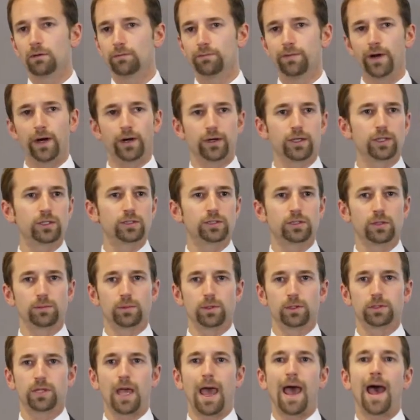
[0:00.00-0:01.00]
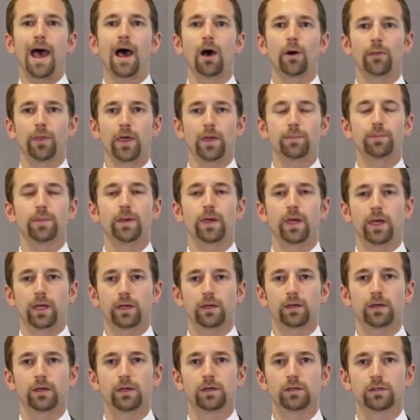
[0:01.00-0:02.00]
very similar to how they
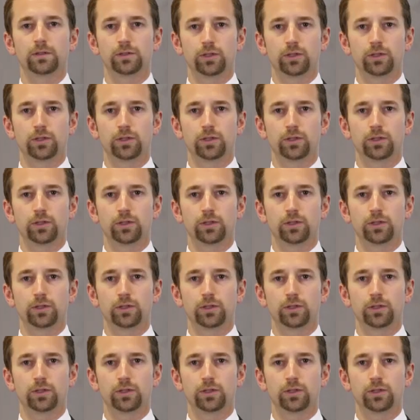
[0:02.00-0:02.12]
pick